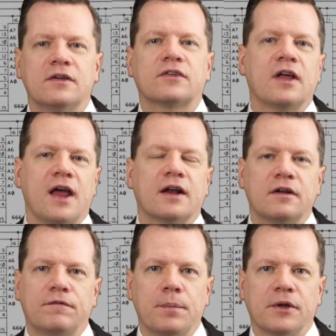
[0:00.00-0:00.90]

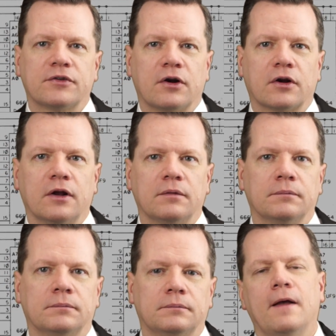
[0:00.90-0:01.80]
disconnected from the circuit.
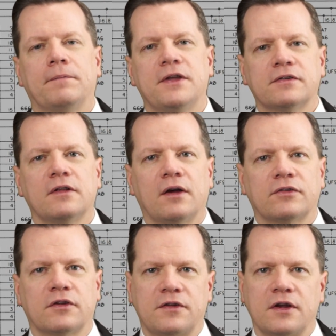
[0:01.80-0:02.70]
This allows a